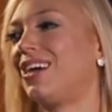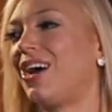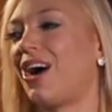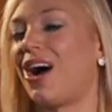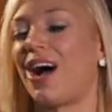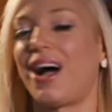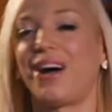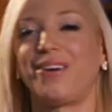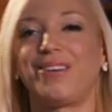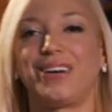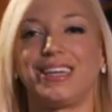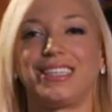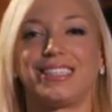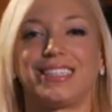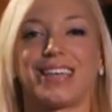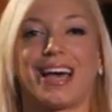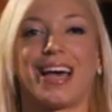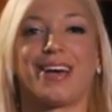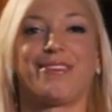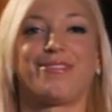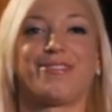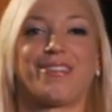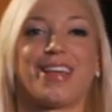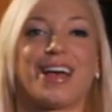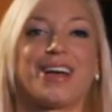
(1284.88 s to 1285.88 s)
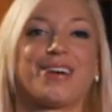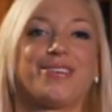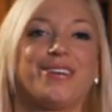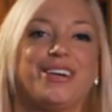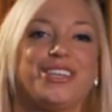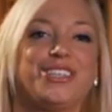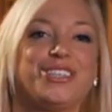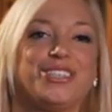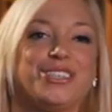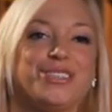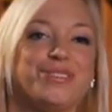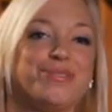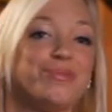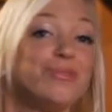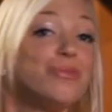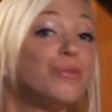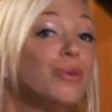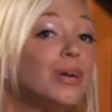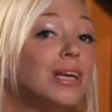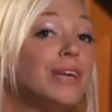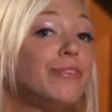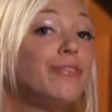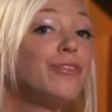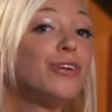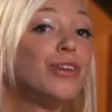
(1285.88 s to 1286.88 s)
I always say for that question,
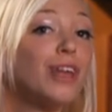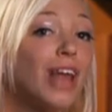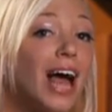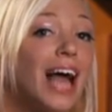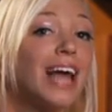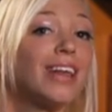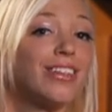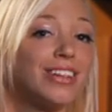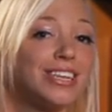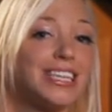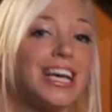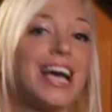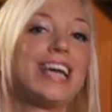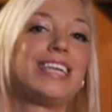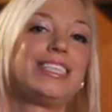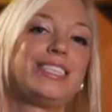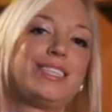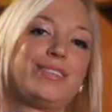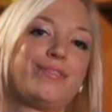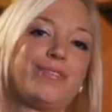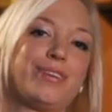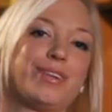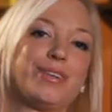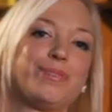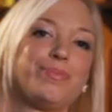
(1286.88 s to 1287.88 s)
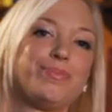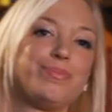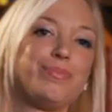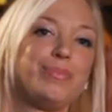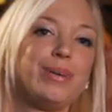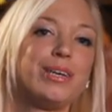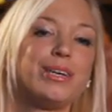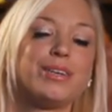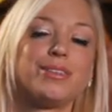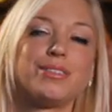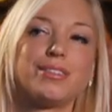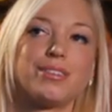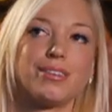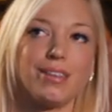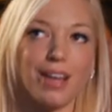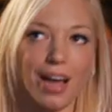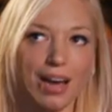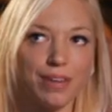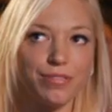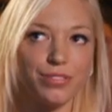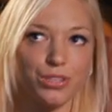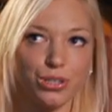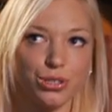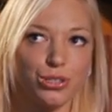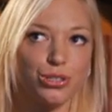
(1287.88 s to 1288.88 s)
well, if you like the taste of it, because
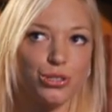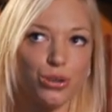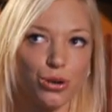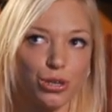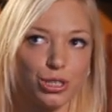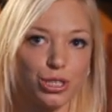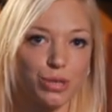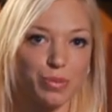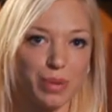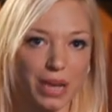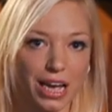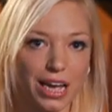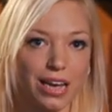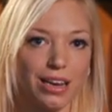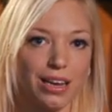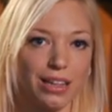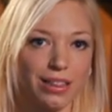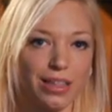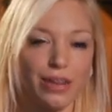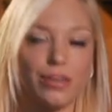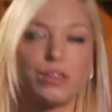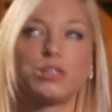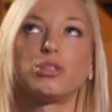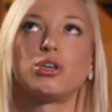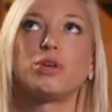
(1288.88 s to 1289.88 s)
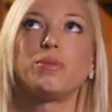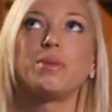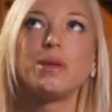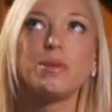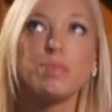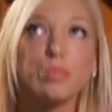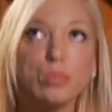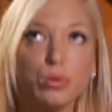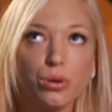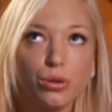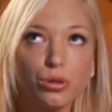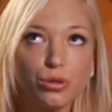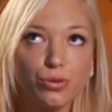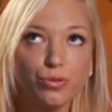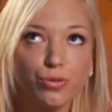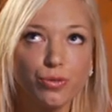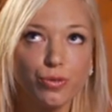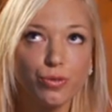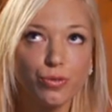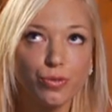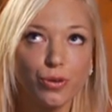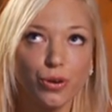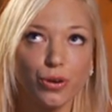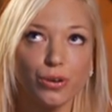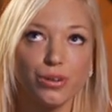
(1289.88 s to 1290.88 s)
life's too short to be eating. There are so many beautiful
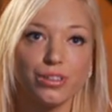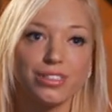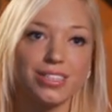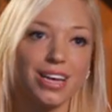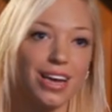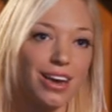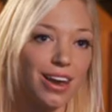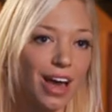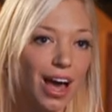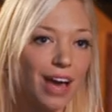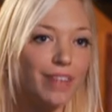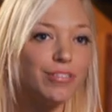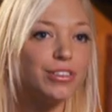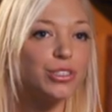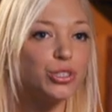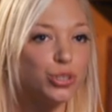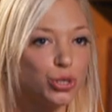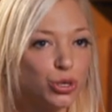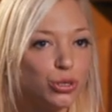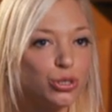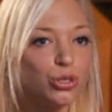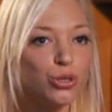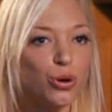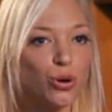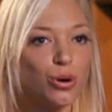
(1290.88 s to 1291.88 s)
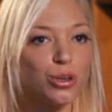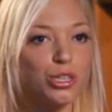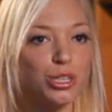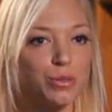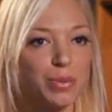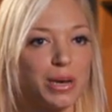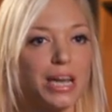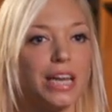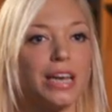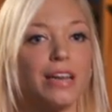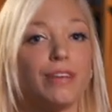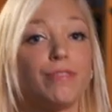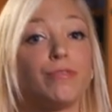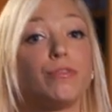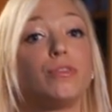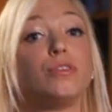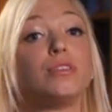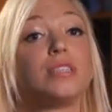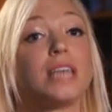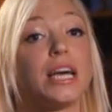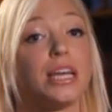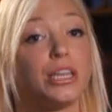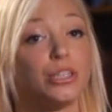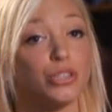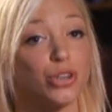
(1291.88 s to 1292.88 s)
foods that life is too short to be eating foods
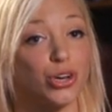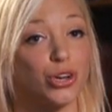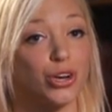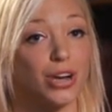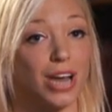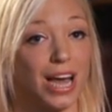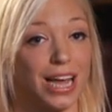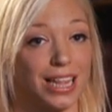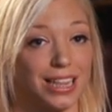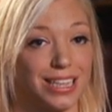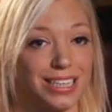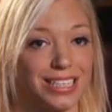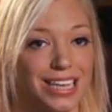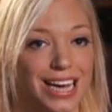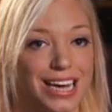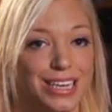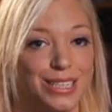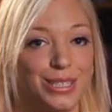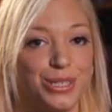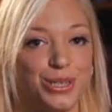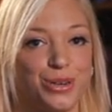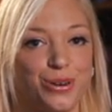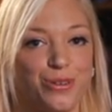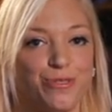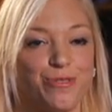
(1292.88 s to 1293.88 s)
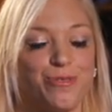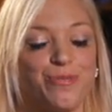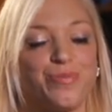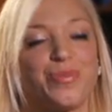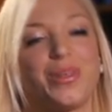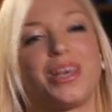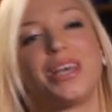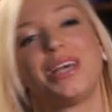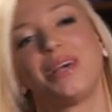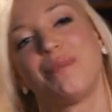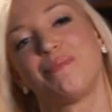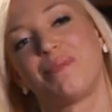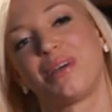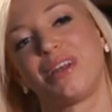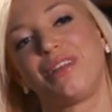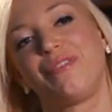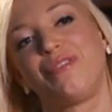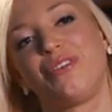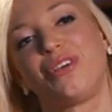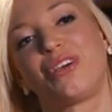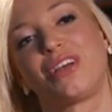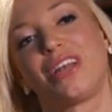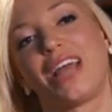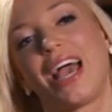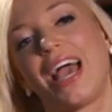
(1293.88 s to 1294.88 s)
that you don't like the taste of. But if
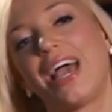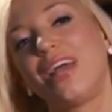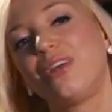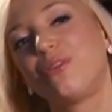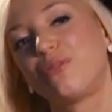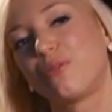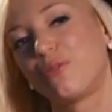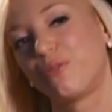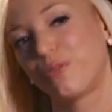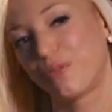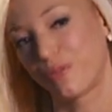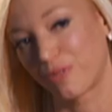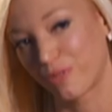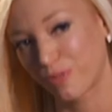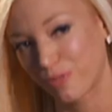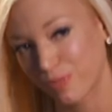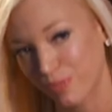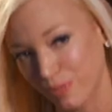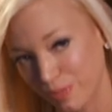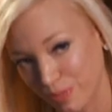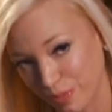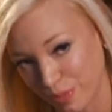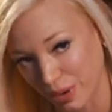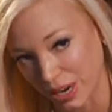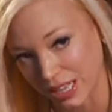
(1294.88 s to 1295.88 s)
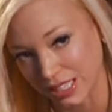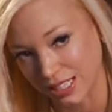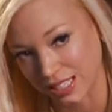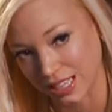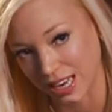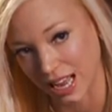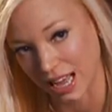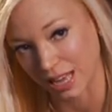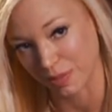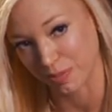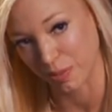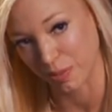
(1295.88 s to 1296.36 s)
you can handle breads like